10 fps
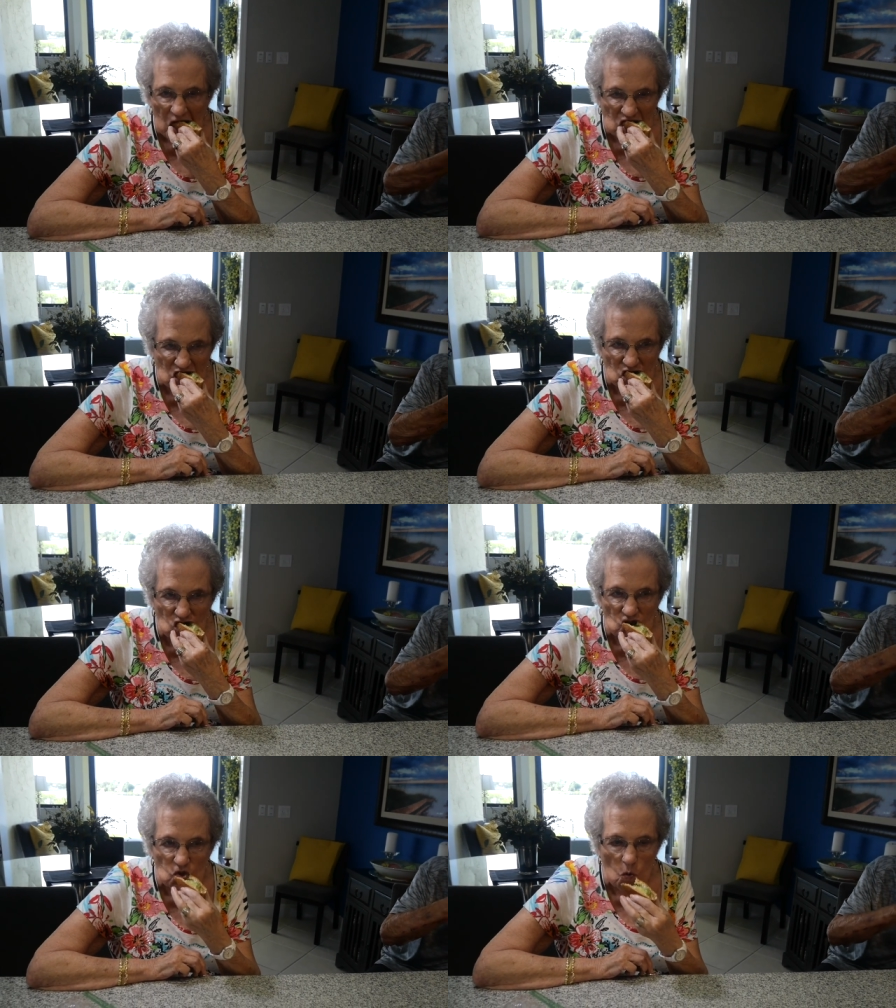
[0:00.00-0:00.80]
No, he
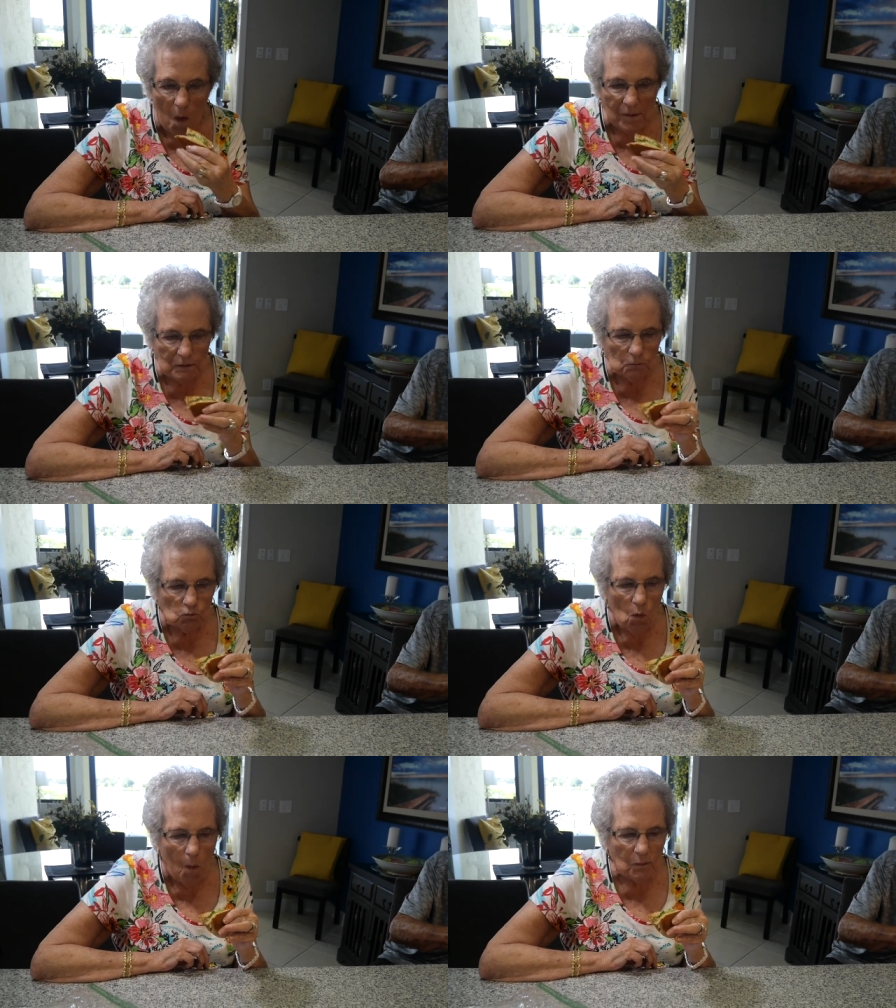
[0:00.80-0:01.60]
does.
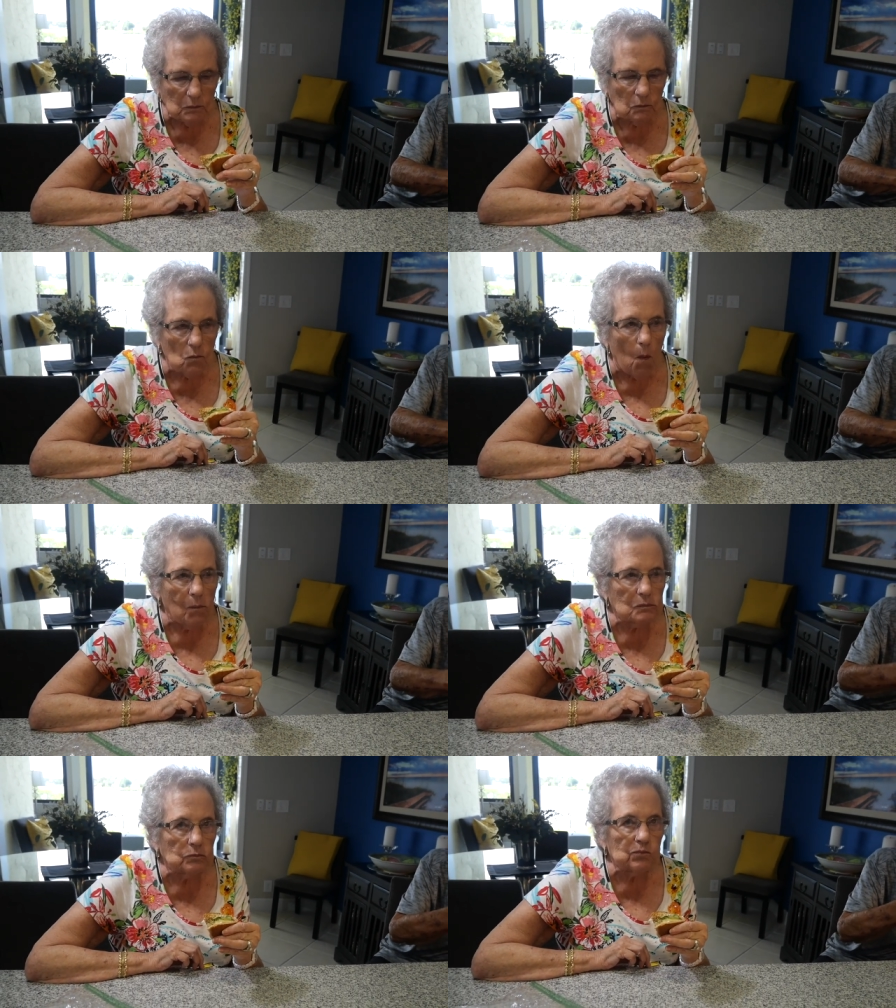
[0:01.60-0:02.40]
Mm.
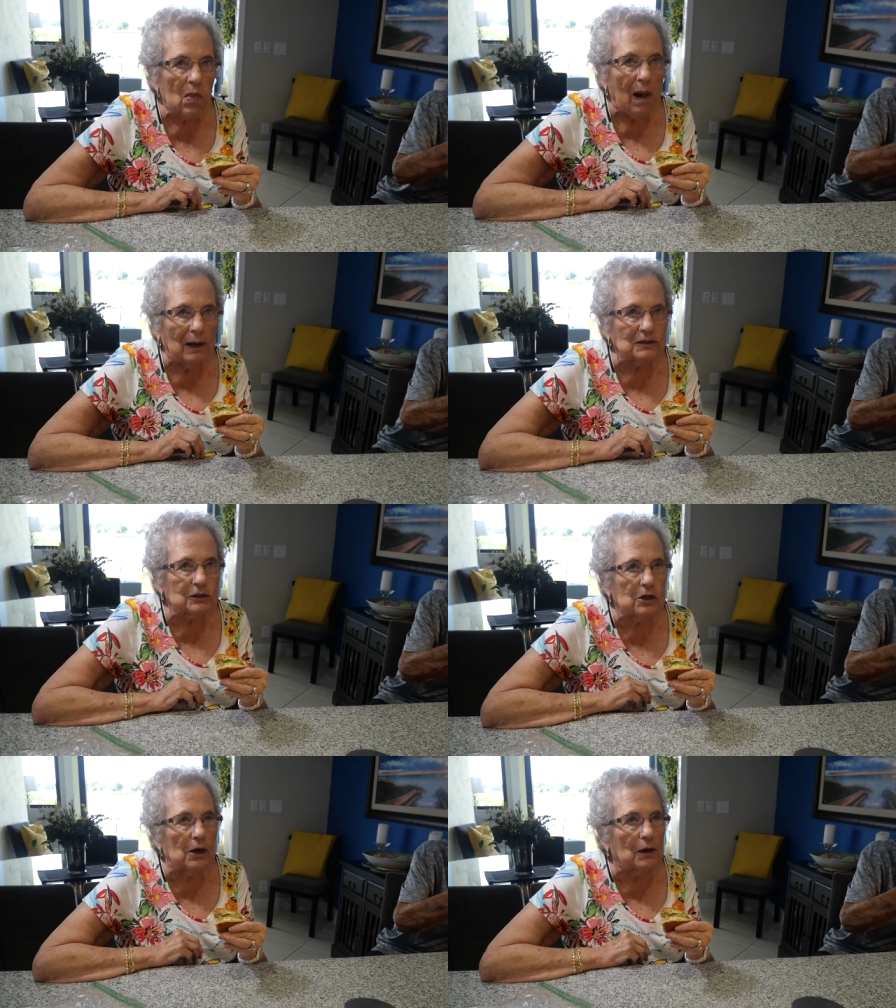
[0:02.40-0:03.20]
That's
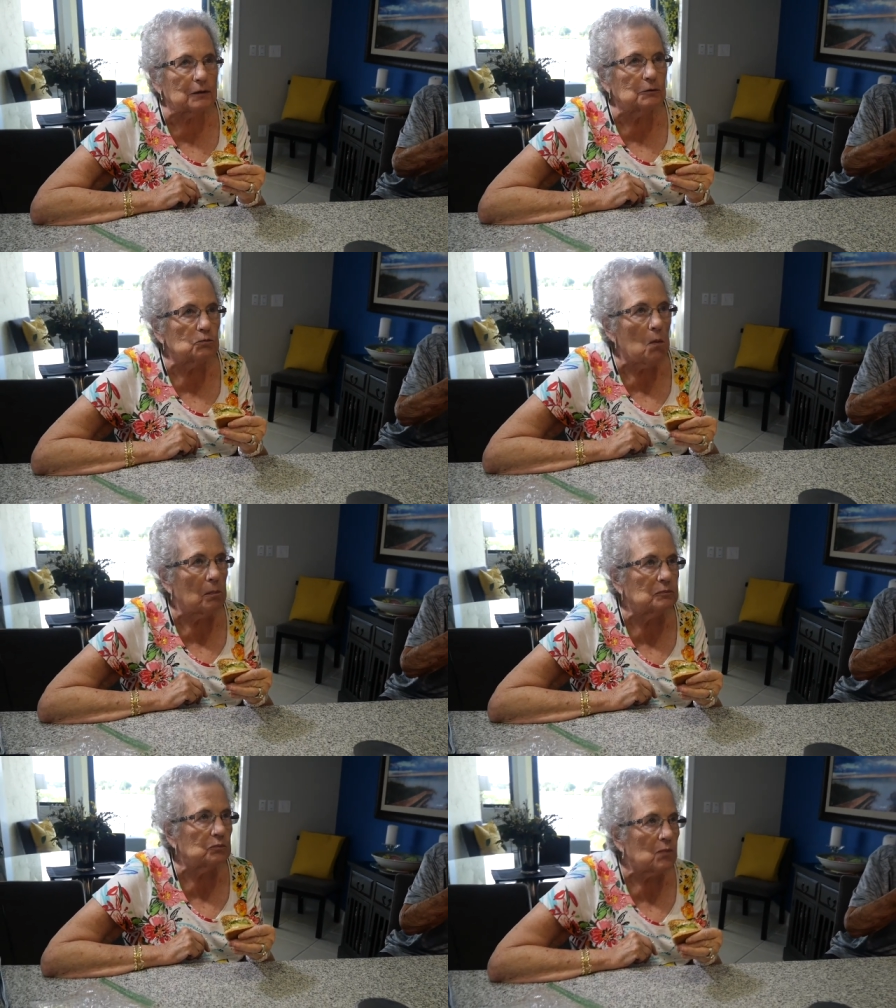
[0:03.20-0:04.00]
good. That's good.
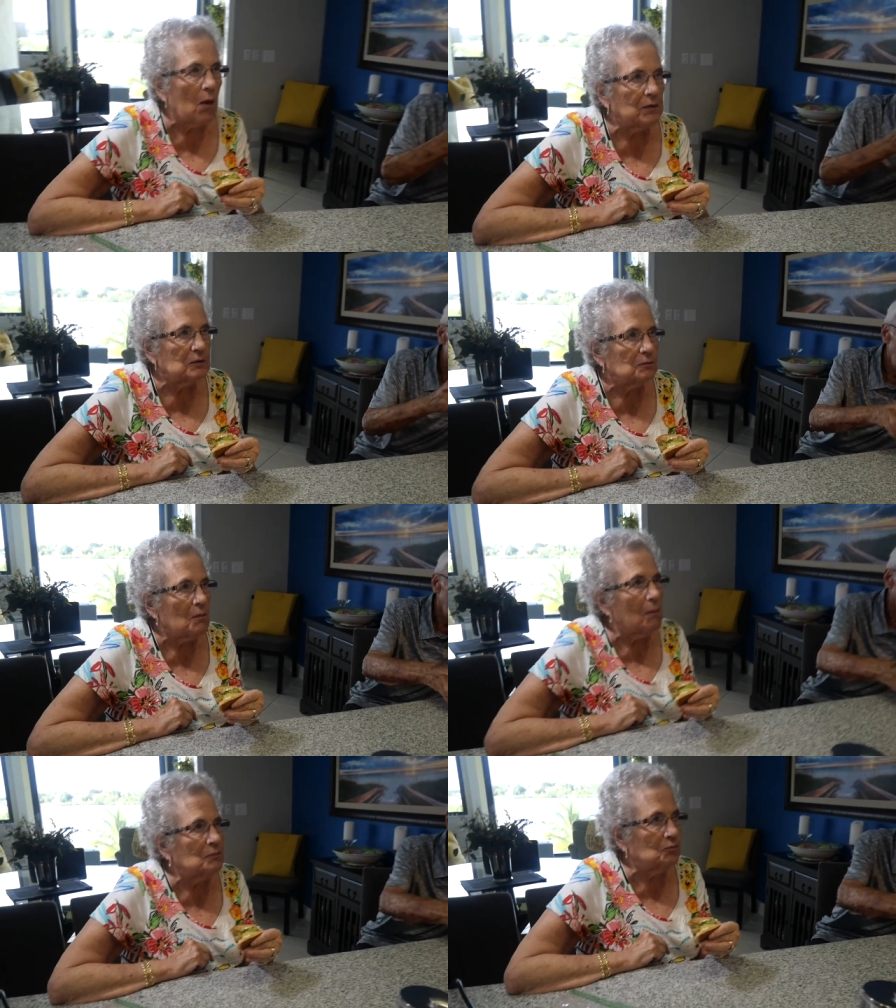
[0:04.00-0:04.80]
Isn't that good?
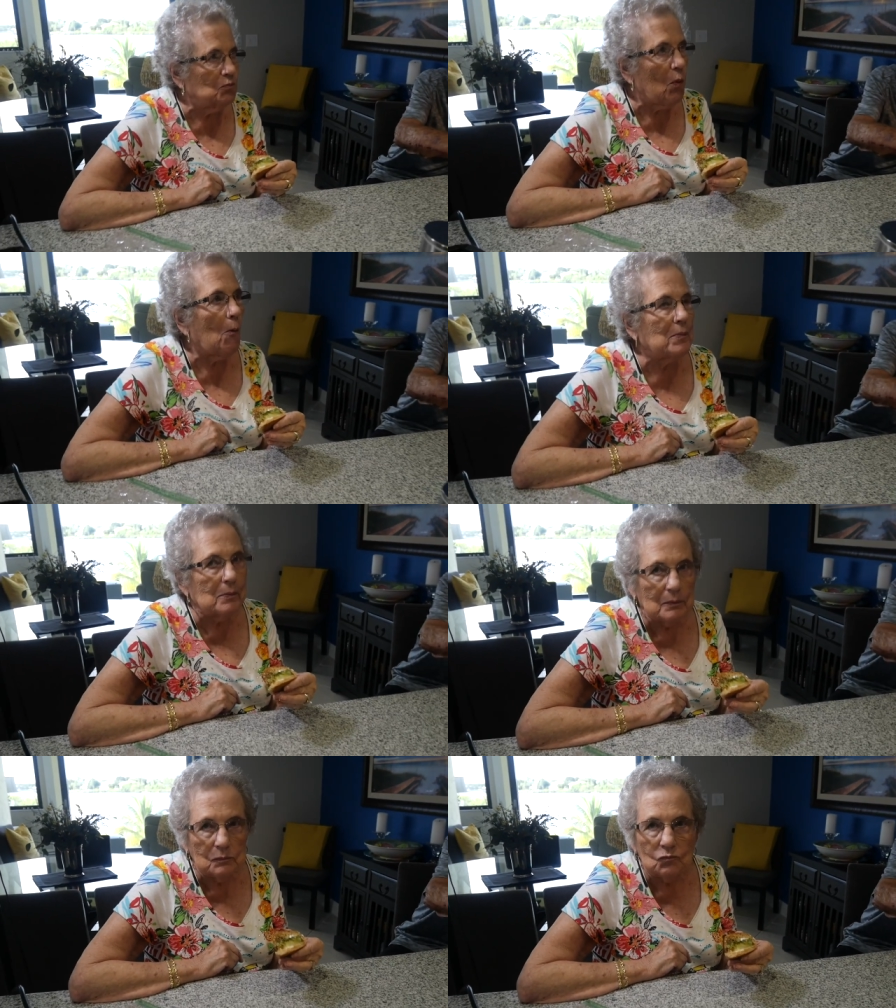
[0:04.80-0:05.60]
You like it?
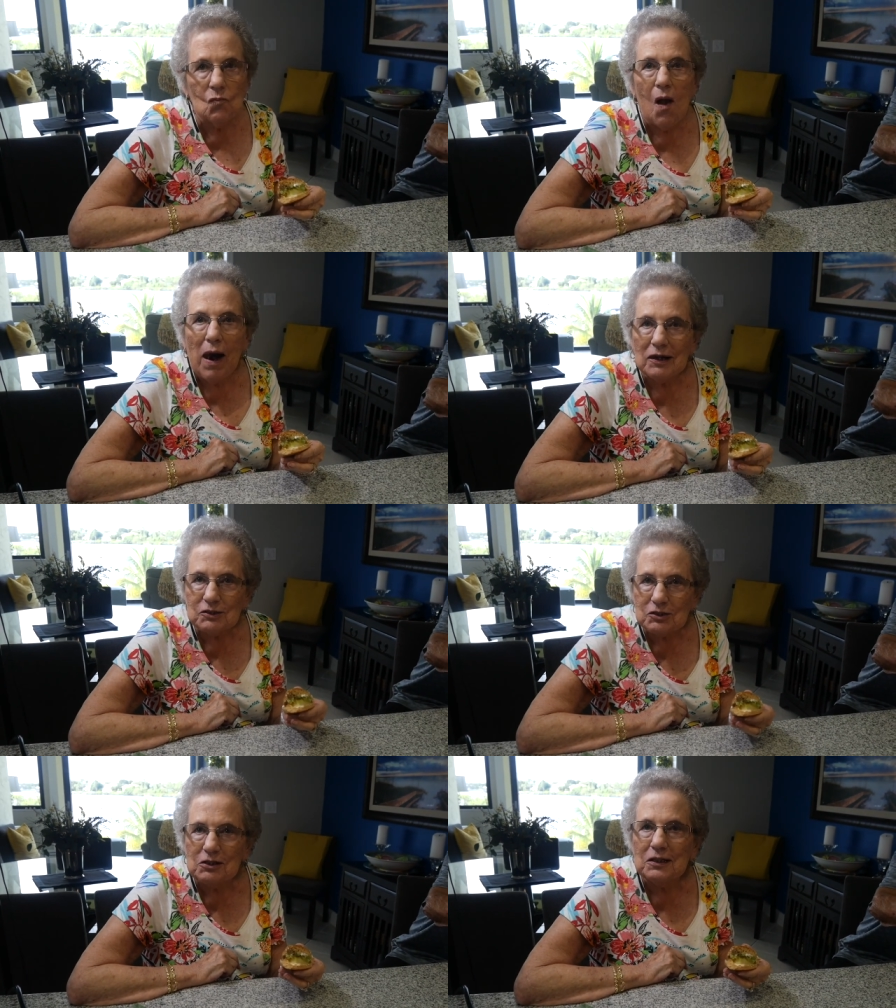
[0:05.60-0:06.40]

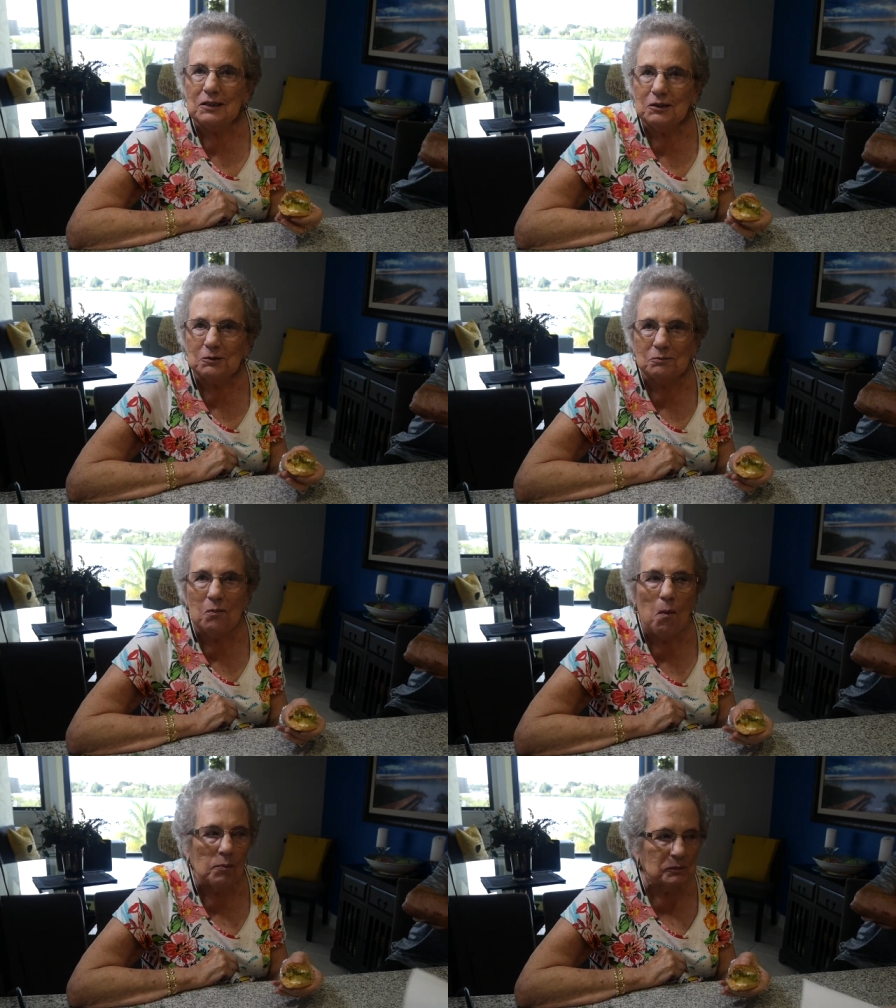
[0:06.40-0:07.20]
That's good.
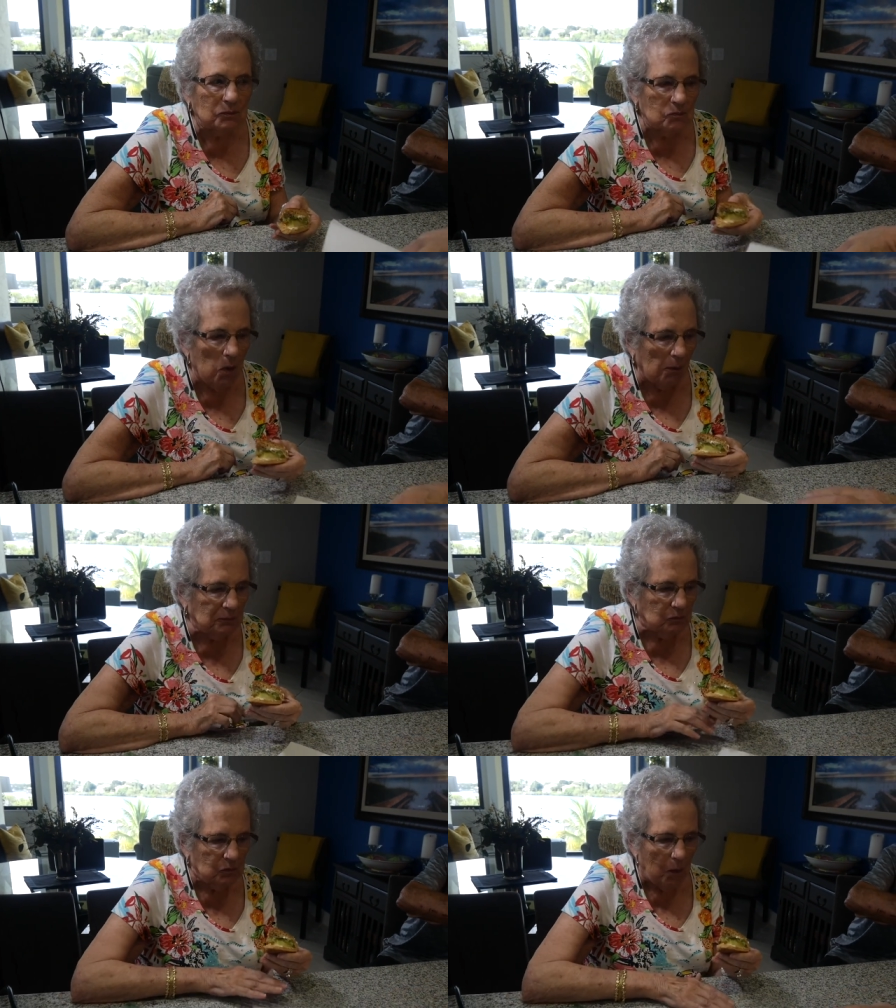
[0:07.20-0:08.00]
Oh my goodness.